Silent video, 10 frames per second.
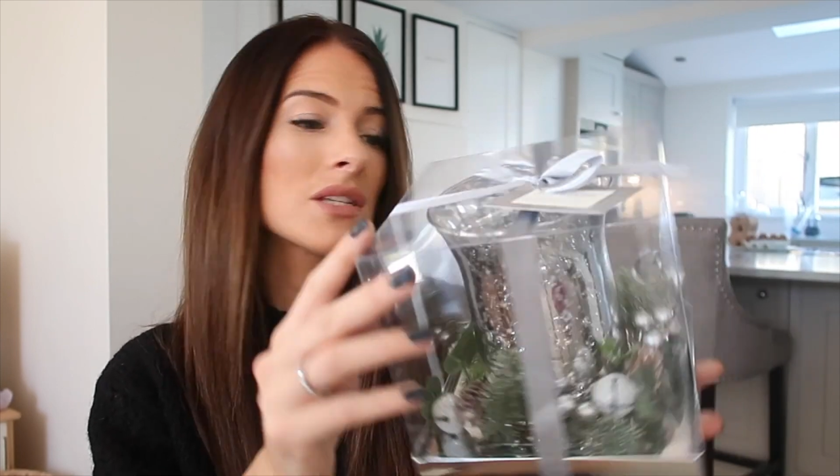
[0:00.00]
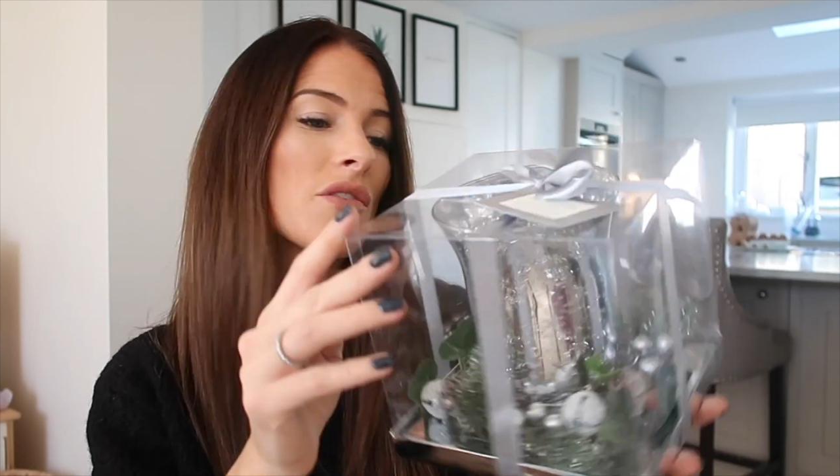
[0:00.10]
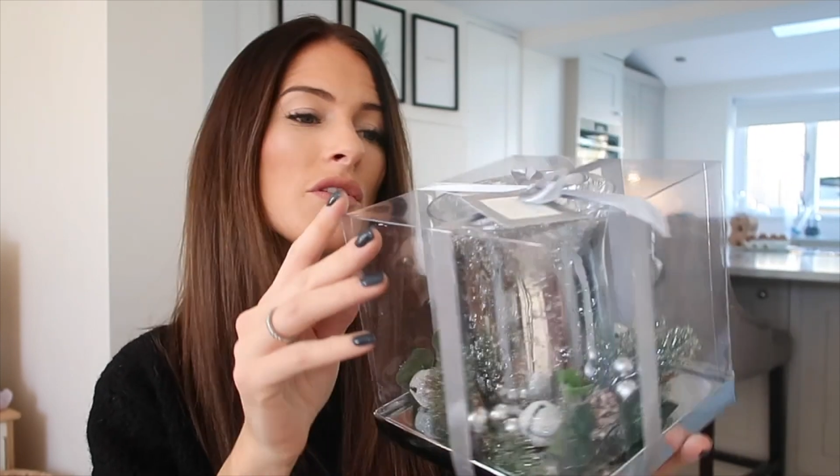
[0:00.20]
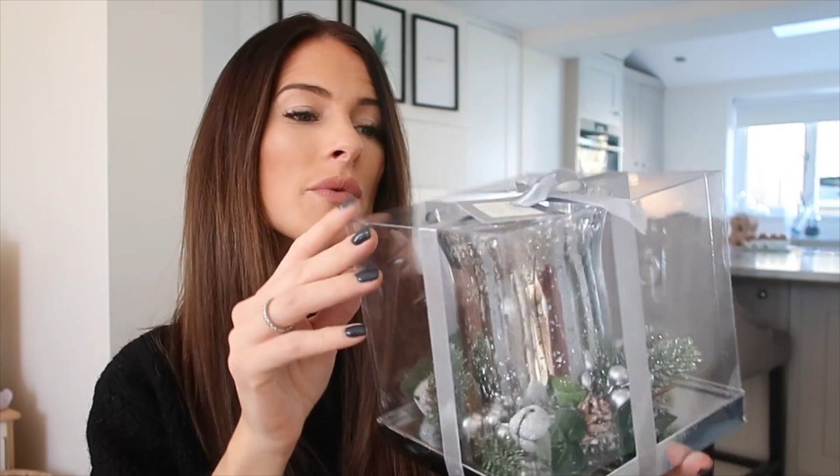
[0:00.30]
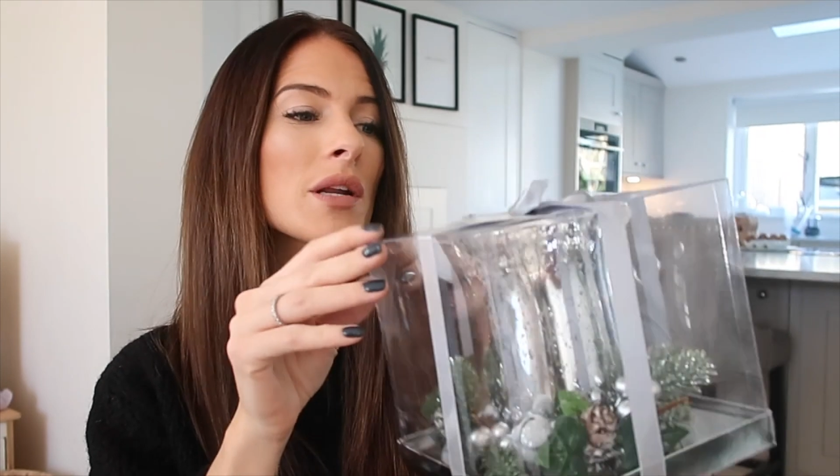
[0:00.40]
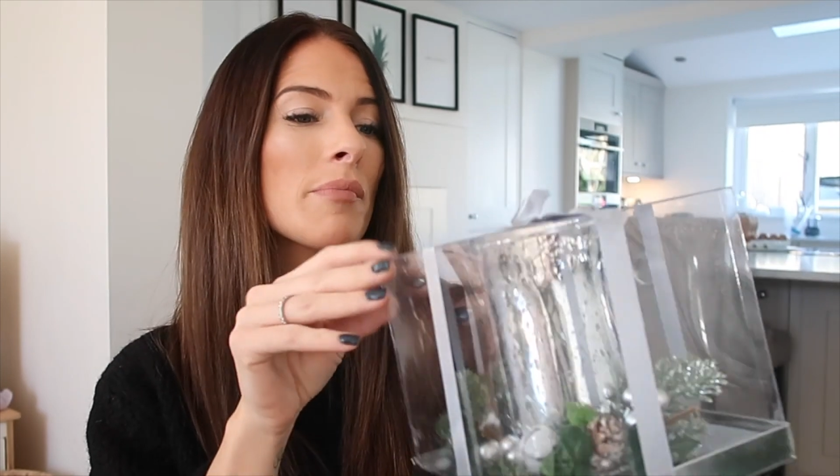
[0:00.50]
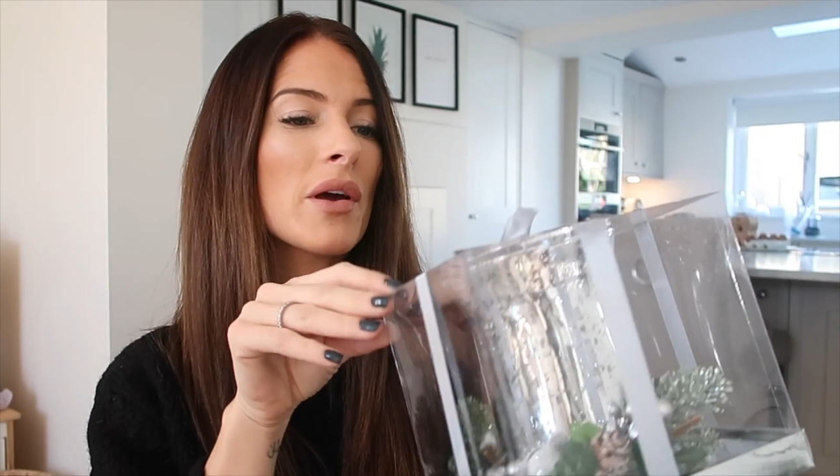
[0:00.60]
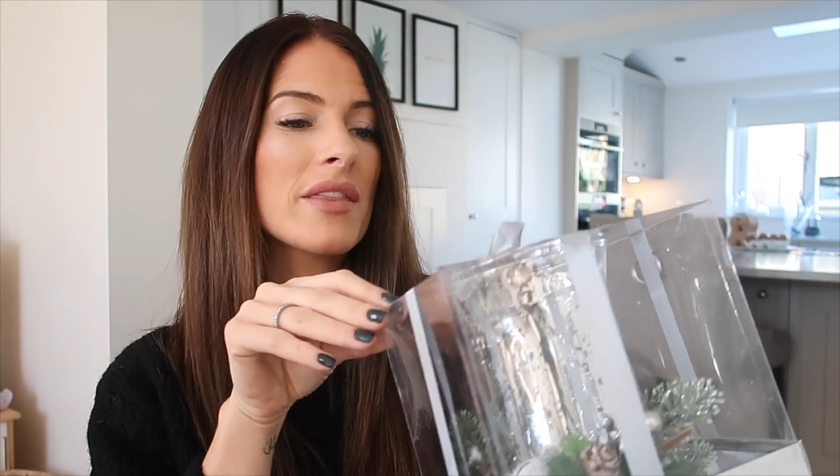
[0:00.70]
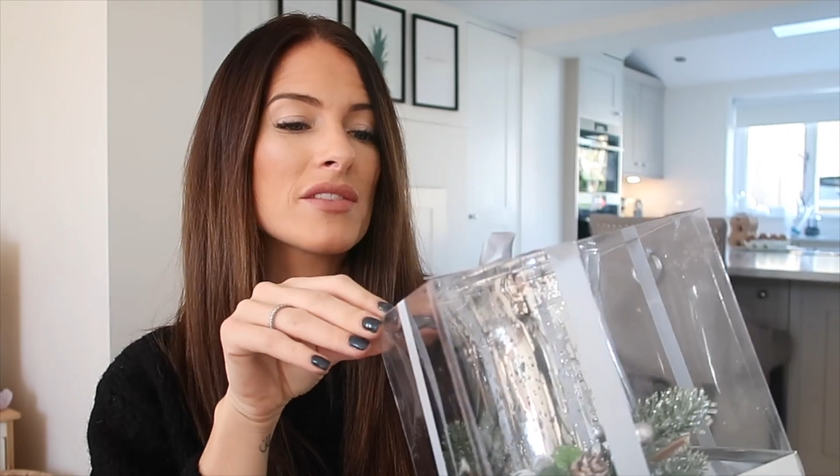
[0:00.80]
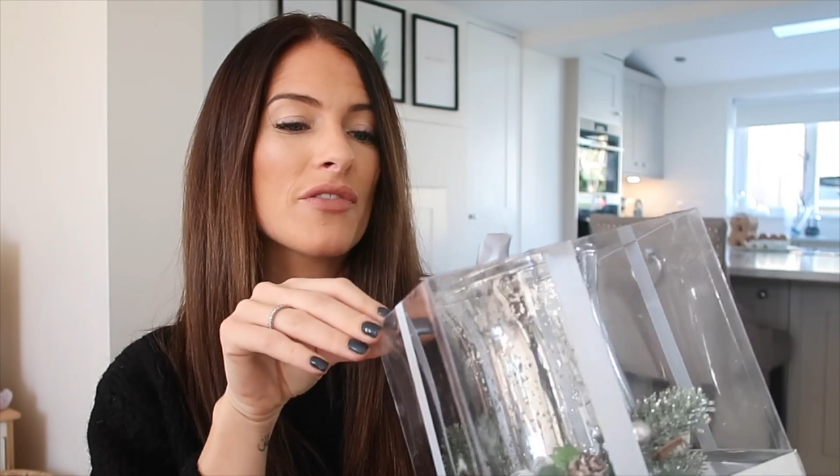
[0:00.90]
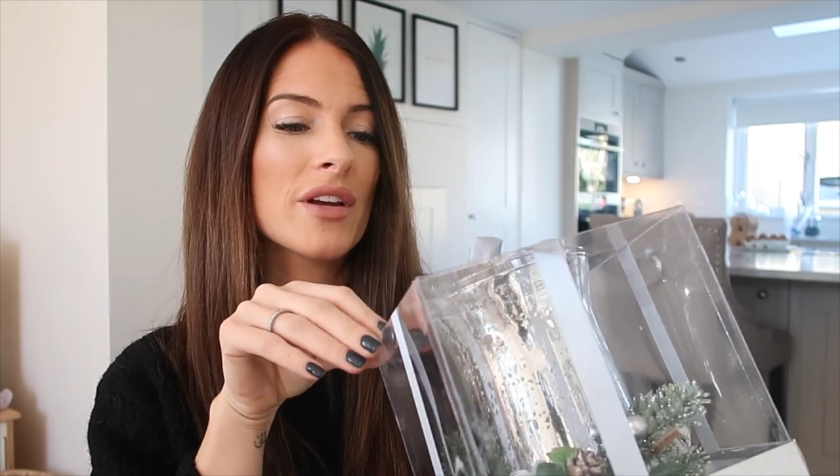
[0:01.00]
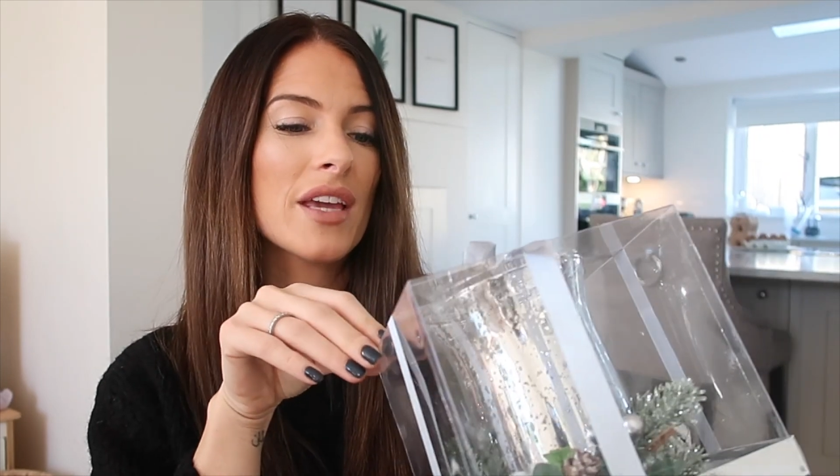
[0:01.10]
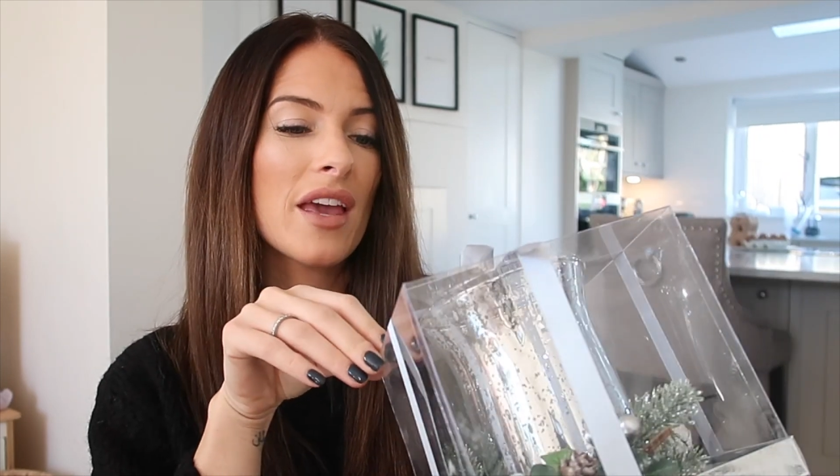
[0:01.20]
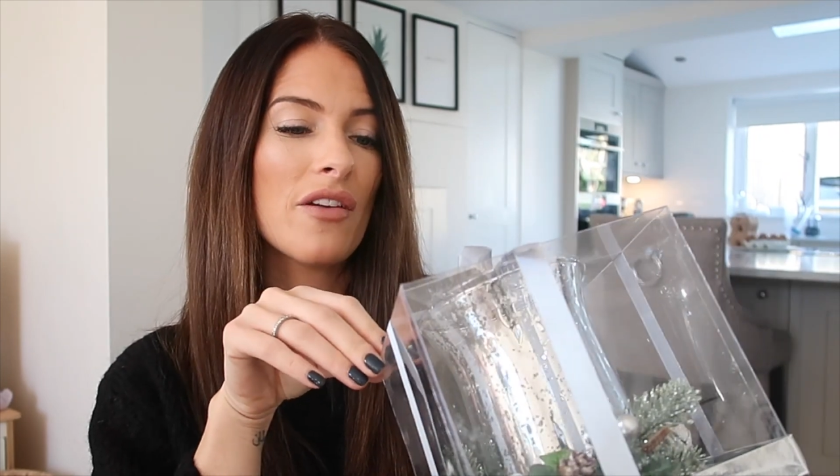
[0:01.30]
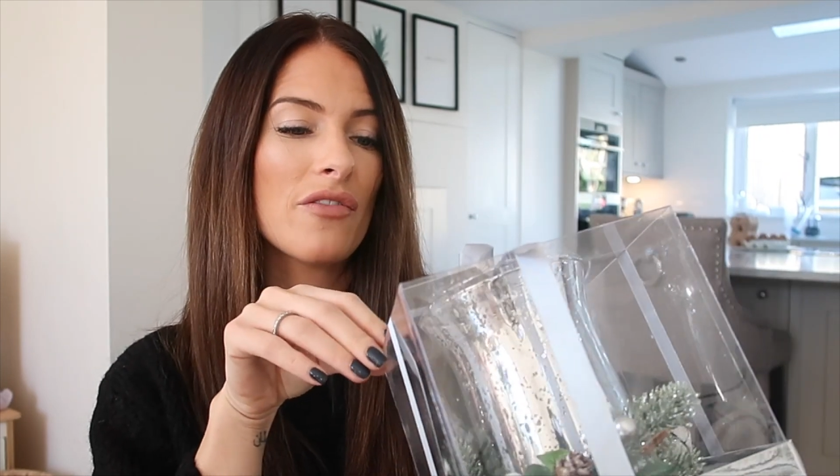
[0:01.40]
So if you were gonna buy this for a
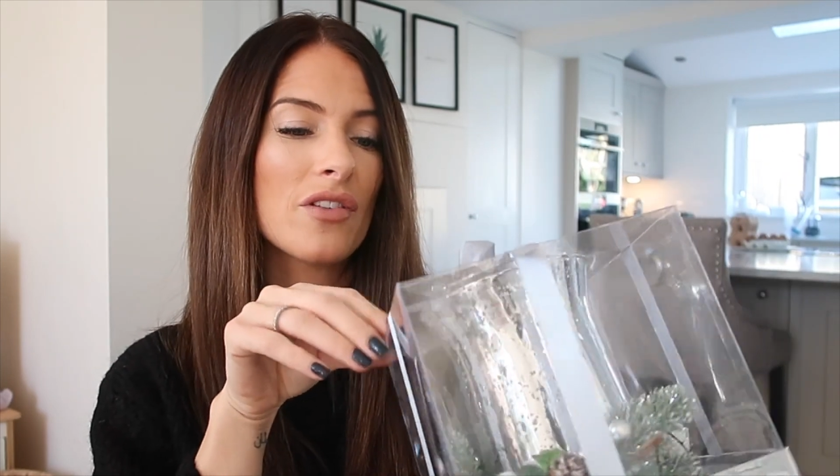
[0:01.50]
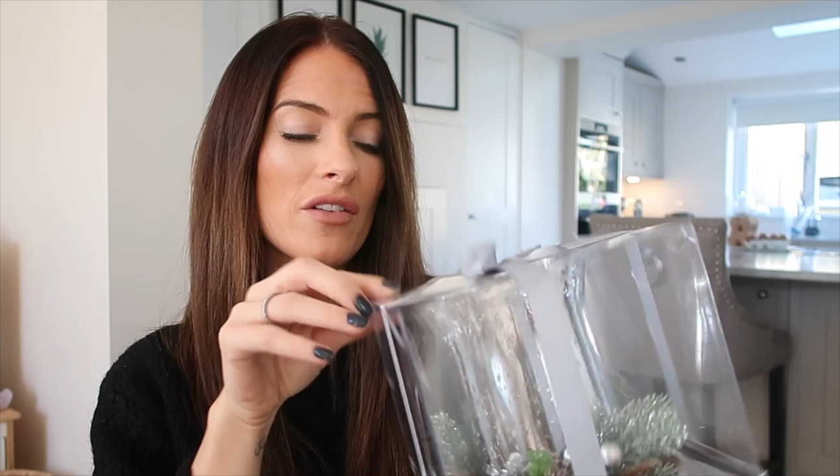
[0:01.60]
gift,